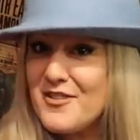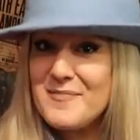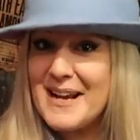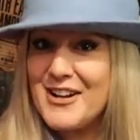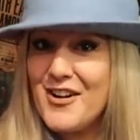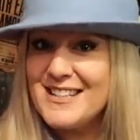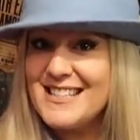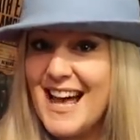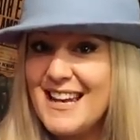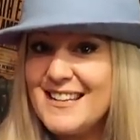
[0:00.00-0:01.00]
of my
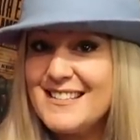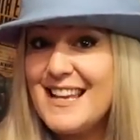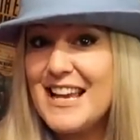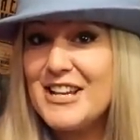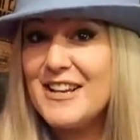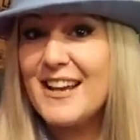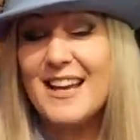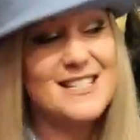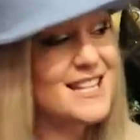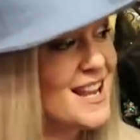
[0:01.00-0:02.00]
content, take a look
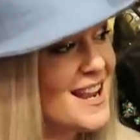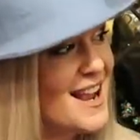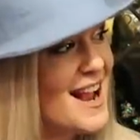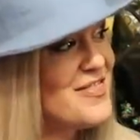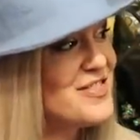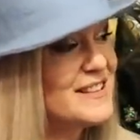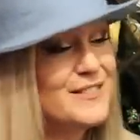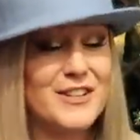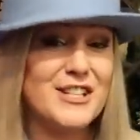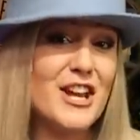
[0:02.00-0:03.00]
at this
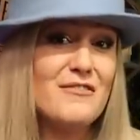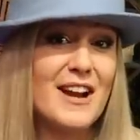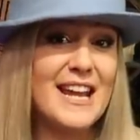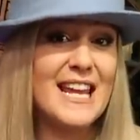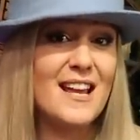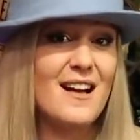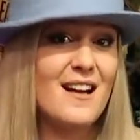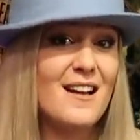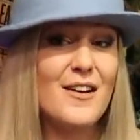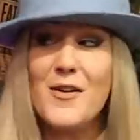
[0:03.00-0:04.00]
video right here
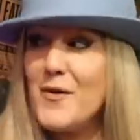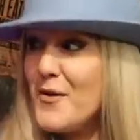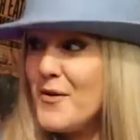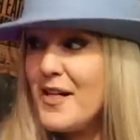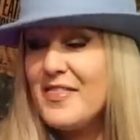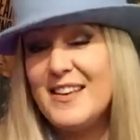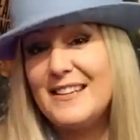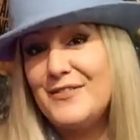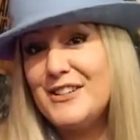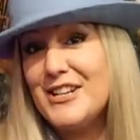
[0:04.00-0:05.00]
or
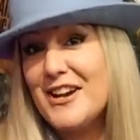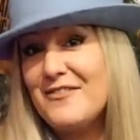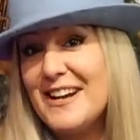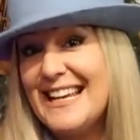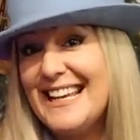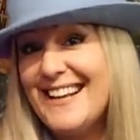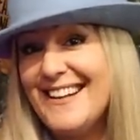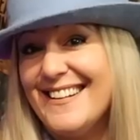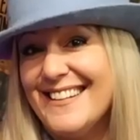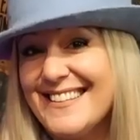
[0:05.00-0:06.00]
this video right
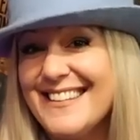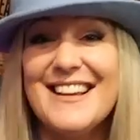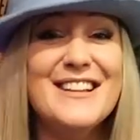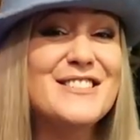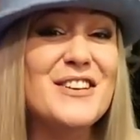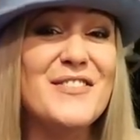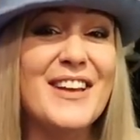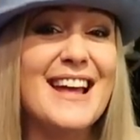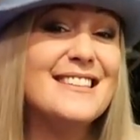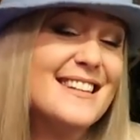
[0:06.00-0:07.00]
here. Don't
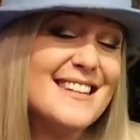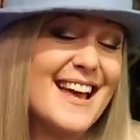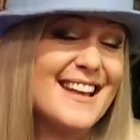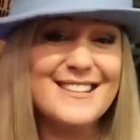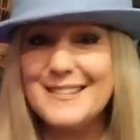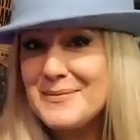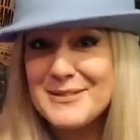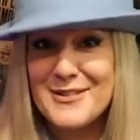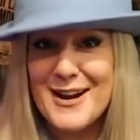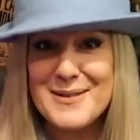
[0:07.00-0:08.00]
forget to like and
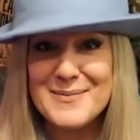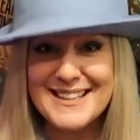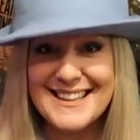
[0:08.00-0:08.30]
subscribe.